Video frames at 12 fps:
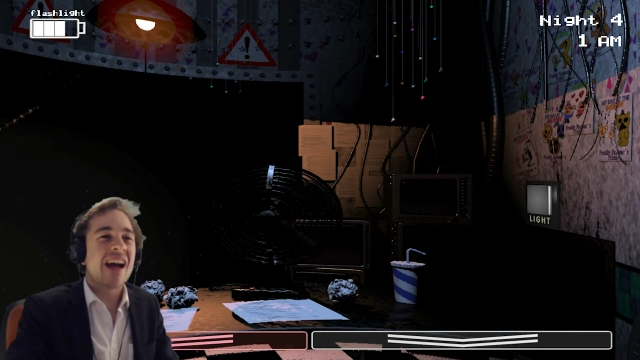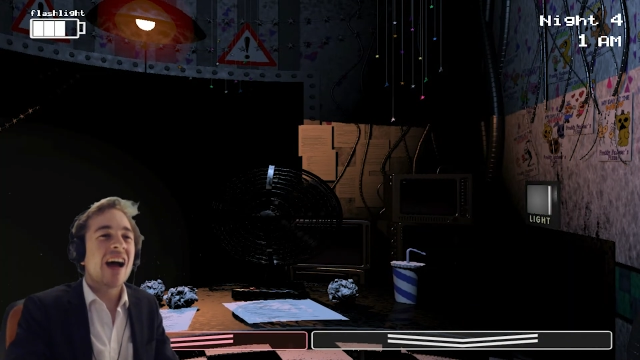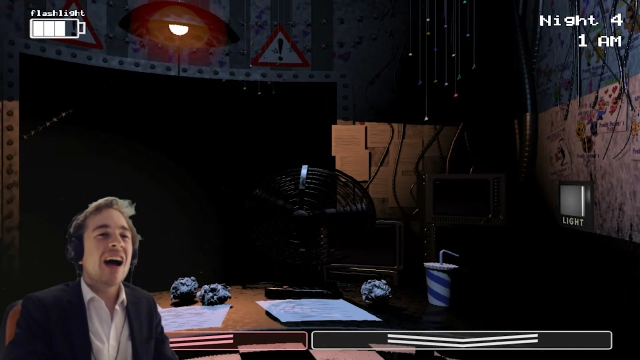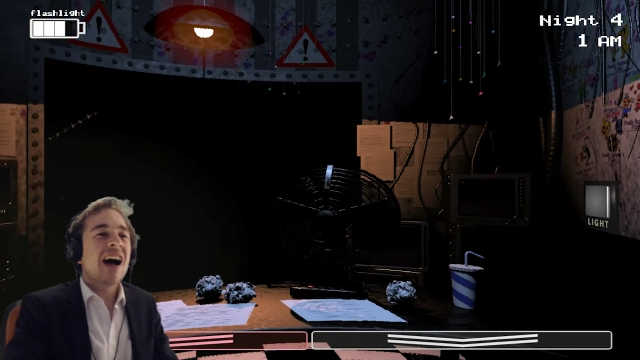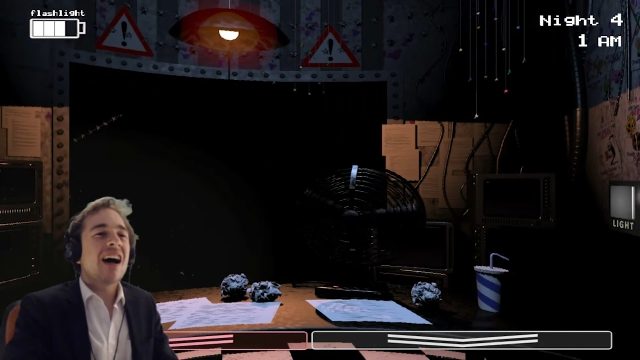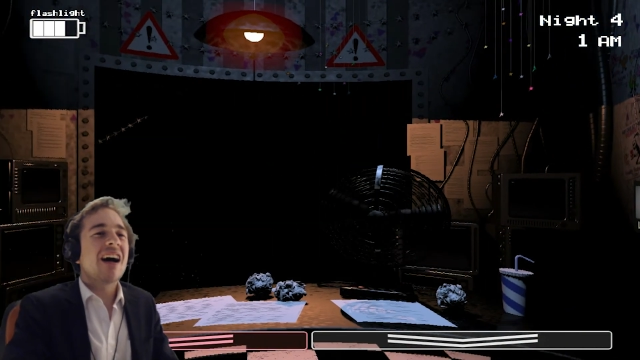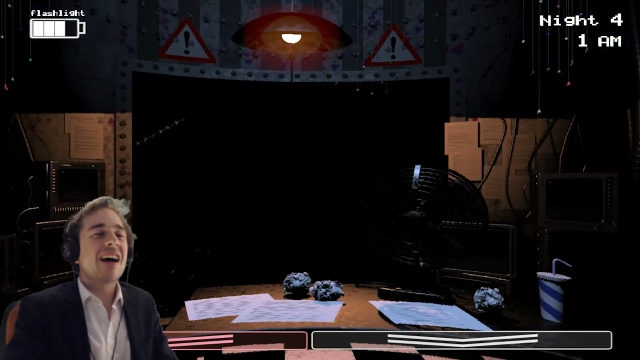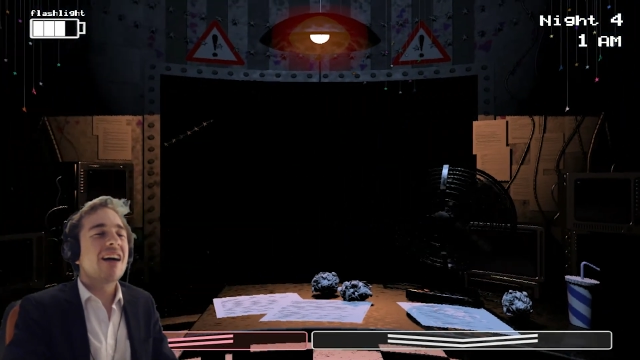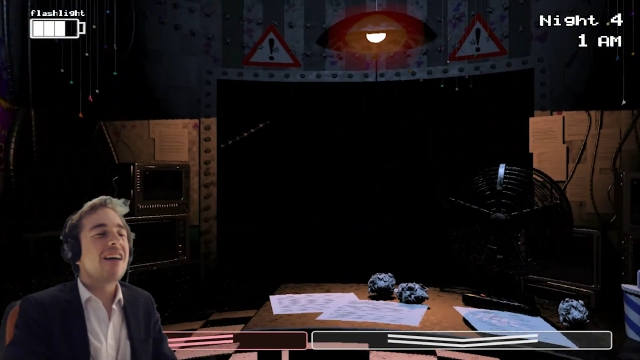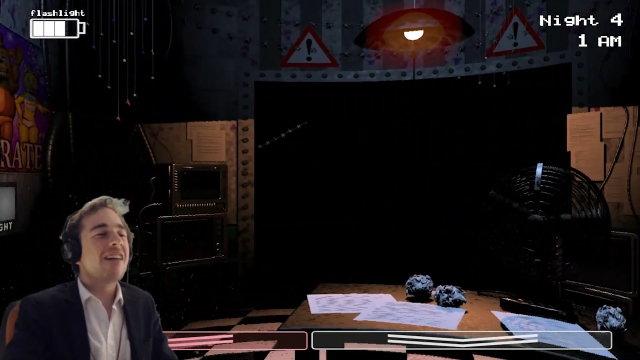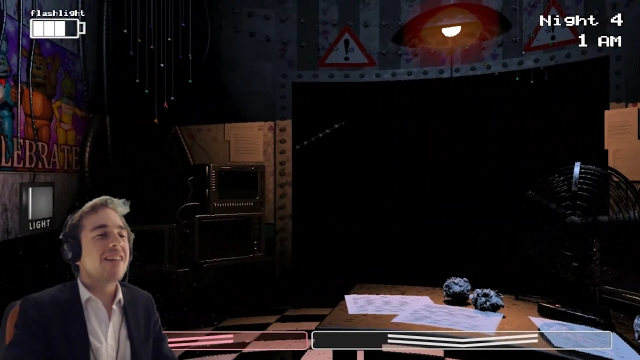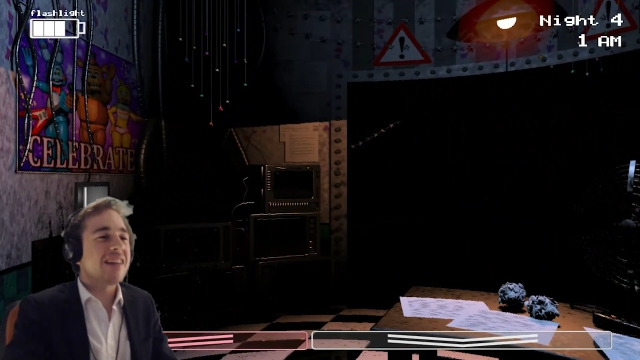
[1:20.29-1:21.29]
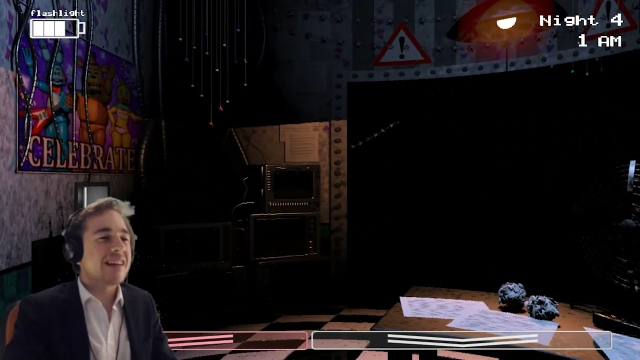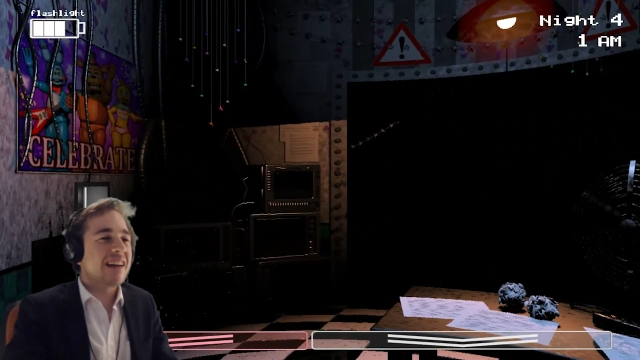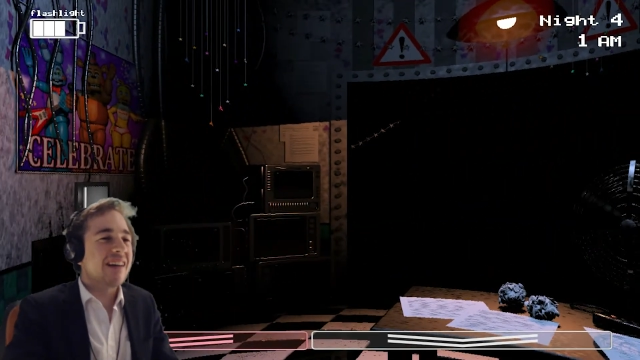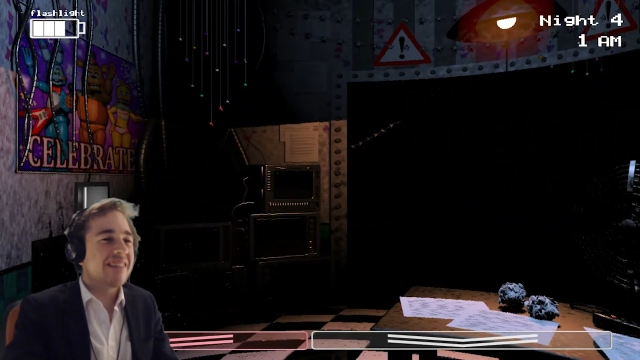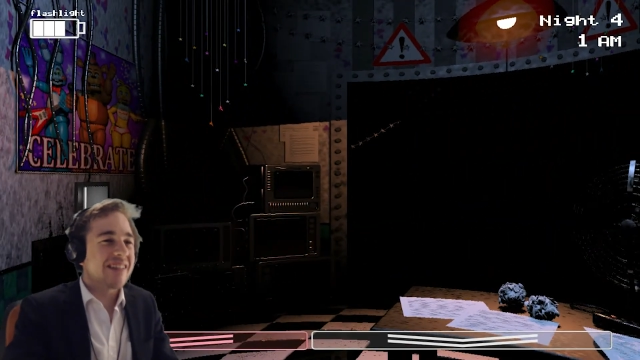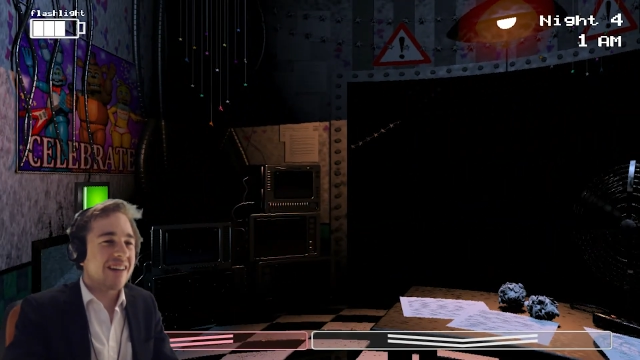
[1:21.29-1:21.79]
Oh, you
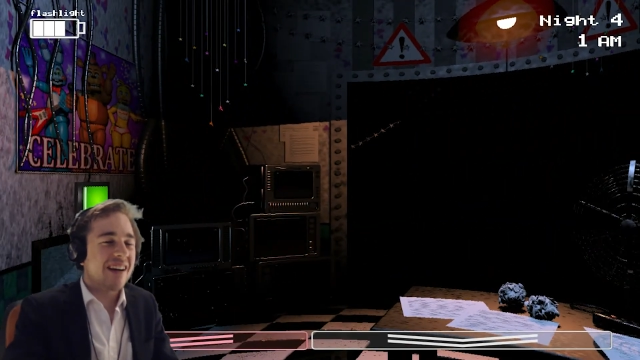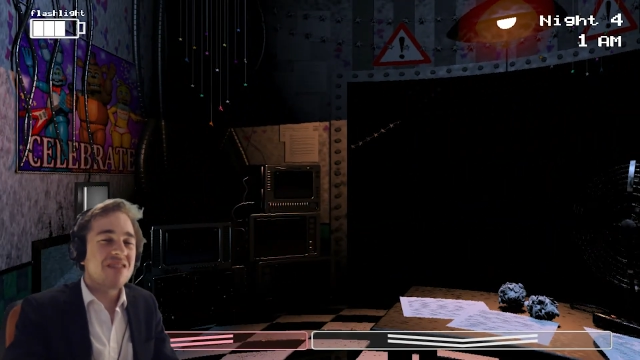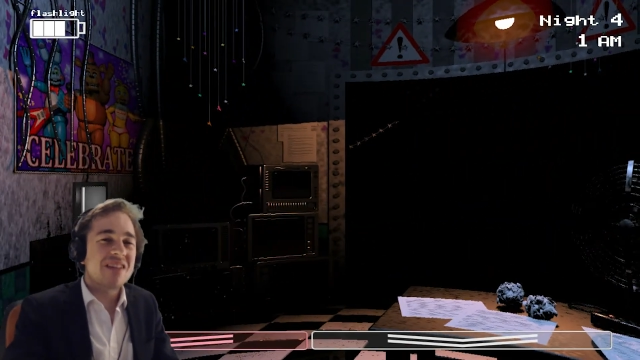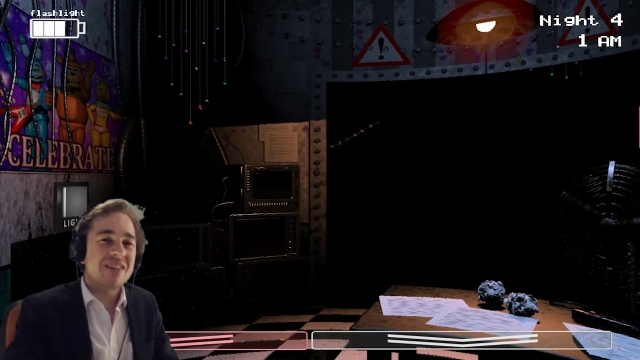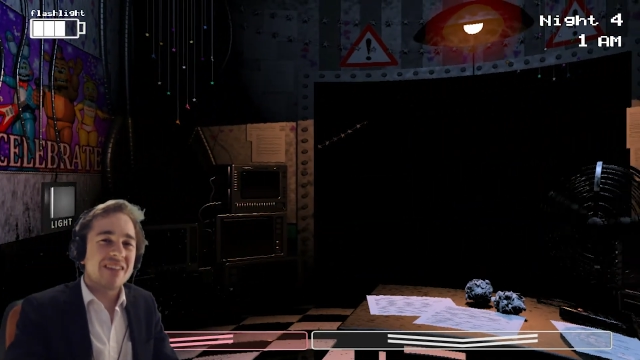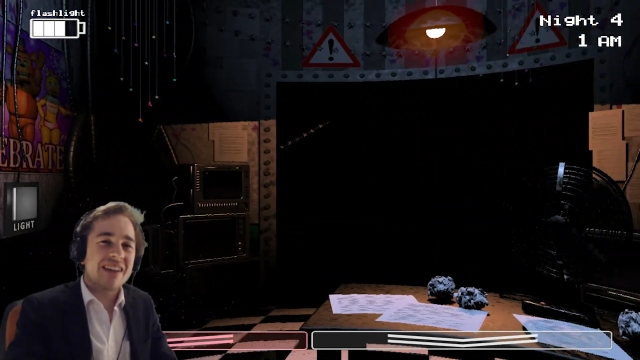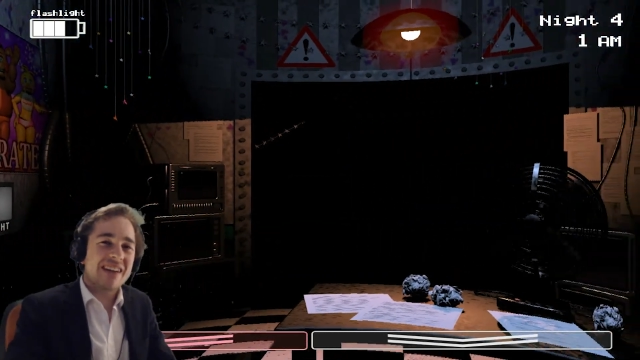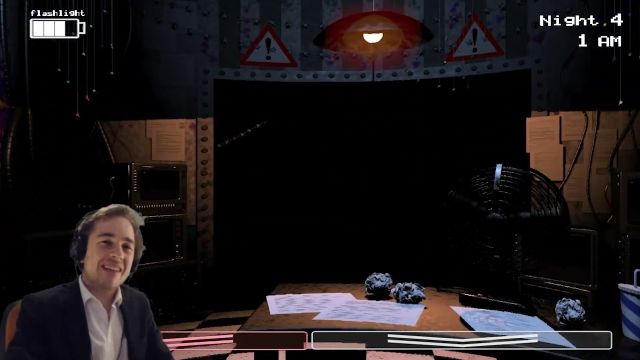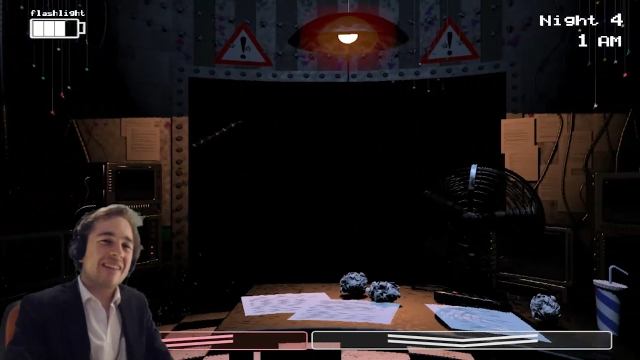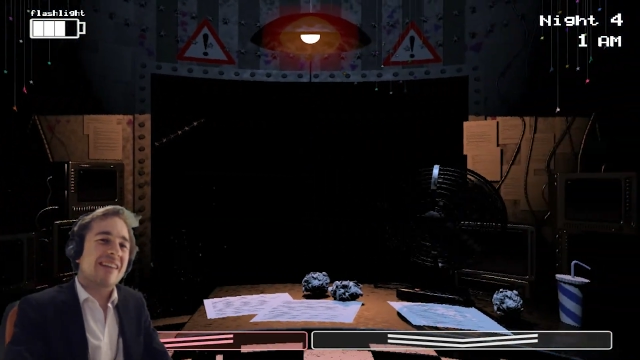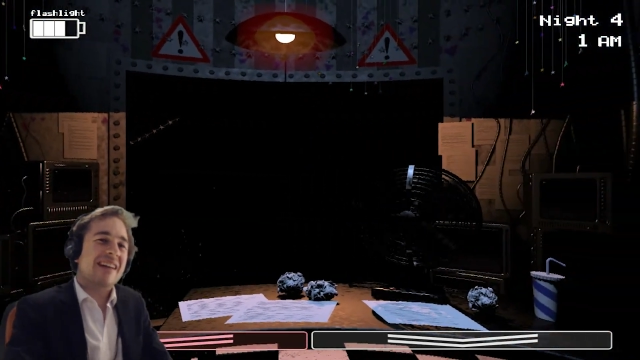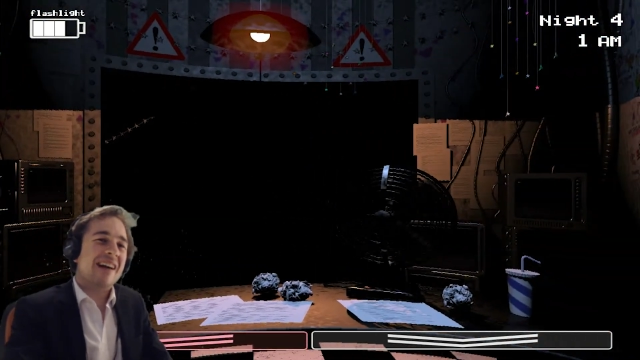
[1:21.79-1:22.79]
can't join me for a good